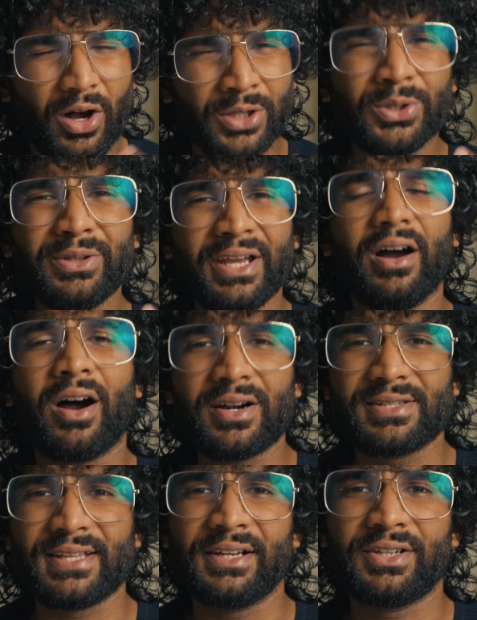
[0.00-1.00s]
Although they are
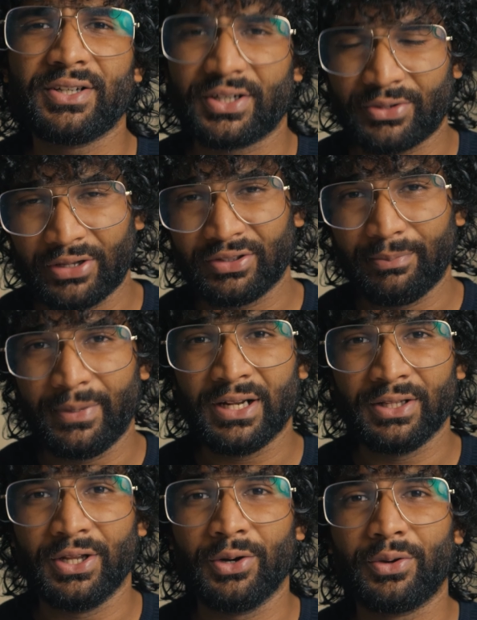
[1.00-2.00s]
centered around the middle
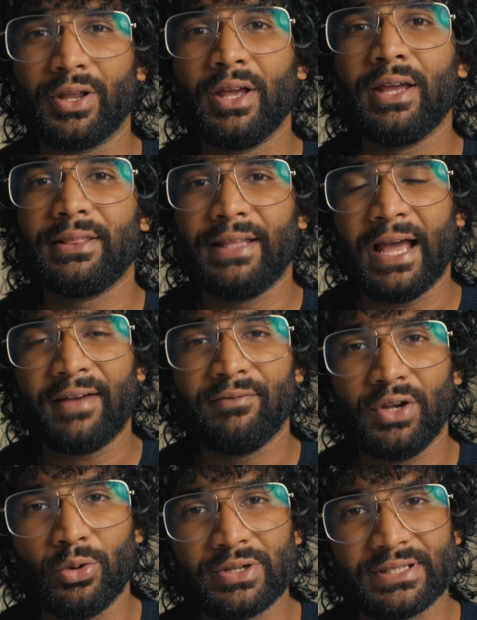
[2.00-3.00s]
note, they have
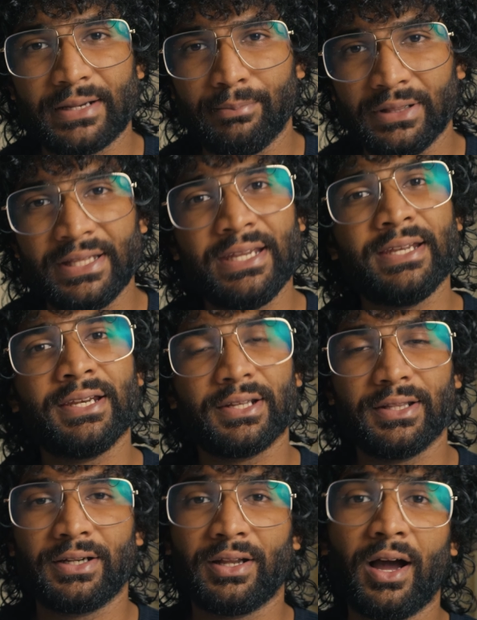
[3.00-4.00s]
notes that bleed into
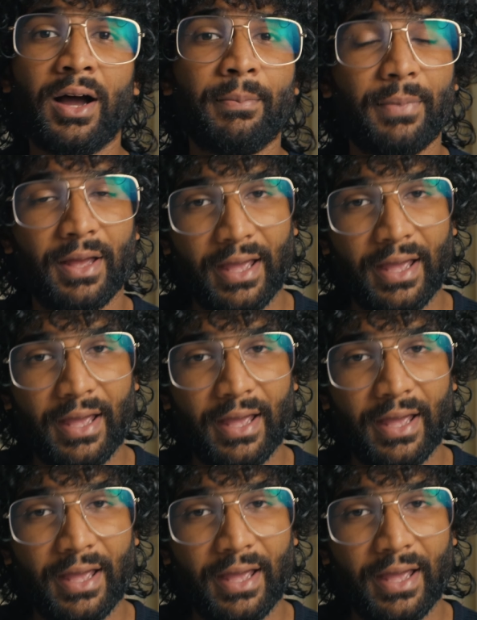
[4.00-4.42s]
the top